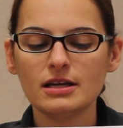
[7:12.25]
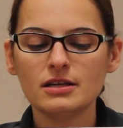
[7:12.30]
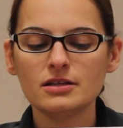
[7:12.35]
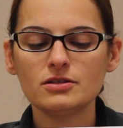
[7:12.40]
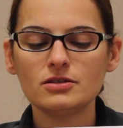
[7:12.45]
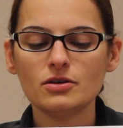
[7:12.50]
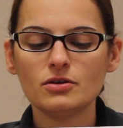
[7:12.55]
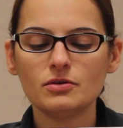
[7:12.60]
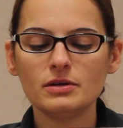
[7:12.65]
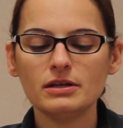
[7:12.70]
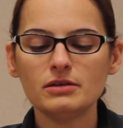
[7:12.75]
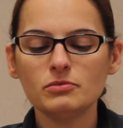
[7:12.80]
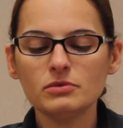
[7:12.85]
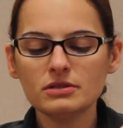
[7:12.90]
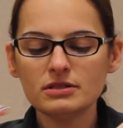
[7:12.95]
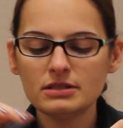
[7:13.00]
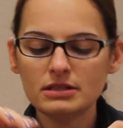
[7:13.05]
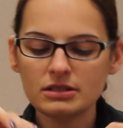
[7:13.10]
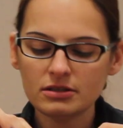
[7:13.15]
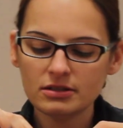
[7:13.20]
So it will
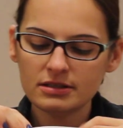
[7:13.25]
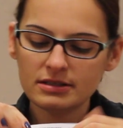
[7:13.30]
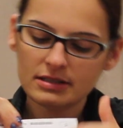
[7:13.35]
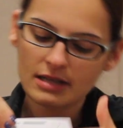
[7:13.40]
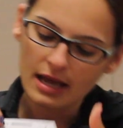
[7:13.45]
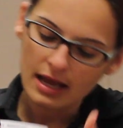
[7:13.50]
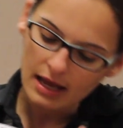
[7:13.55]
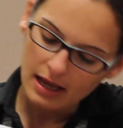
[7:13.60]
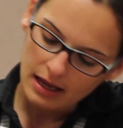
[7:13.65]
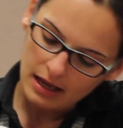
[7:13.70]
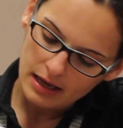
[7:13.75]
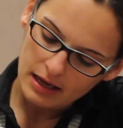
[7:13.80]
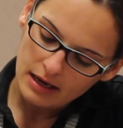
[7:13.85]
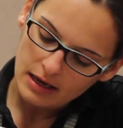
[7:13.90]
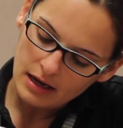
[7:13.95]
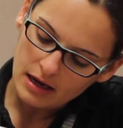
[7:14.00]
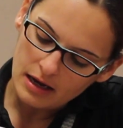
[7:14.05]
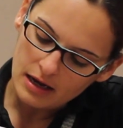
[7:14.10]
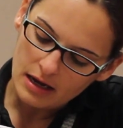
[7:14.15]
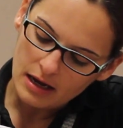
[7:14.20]
still
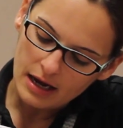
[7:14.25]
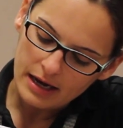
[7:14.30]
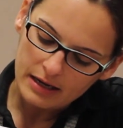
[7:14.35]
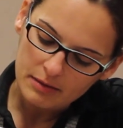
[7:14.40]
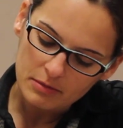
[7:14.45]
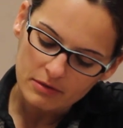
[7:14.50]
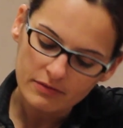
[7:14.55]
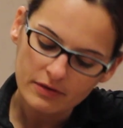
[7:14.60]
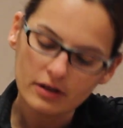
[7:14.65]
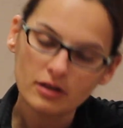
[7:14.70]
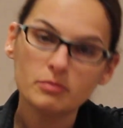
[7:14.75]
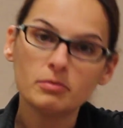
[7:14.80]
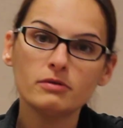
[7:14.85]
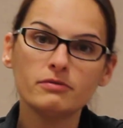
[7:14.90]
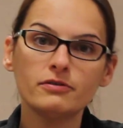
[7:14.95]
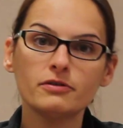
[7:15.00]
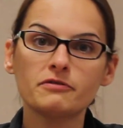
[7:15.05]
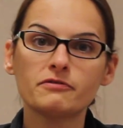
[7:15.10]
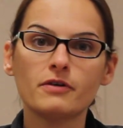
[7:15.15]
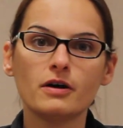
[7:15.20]
say, "I am
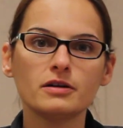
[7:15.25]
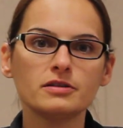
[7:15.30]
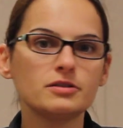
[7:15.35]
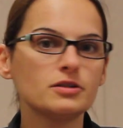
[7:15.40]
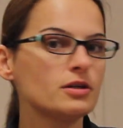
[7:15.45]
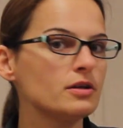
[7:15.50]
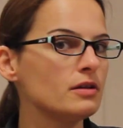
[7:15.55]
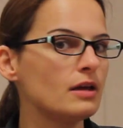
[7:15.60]
available for foster."